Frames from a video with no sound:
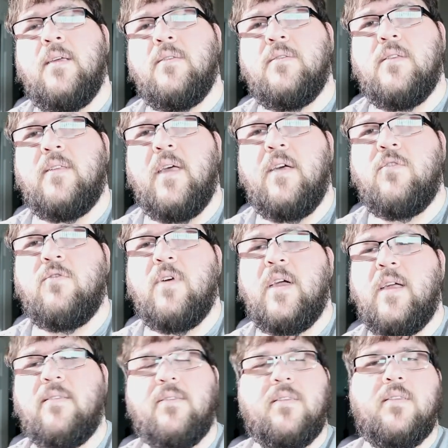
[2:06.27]
So the test rig,
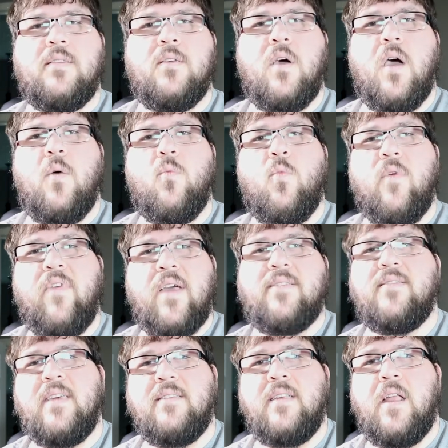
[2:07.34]
we've got
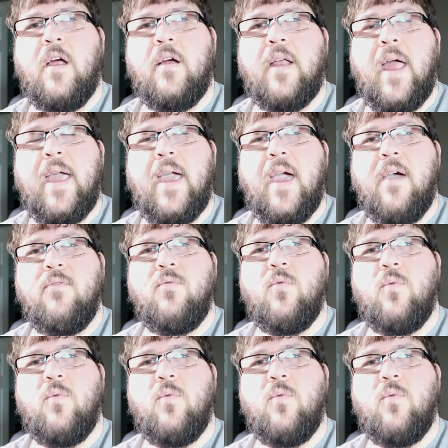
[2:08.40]
1600 AF.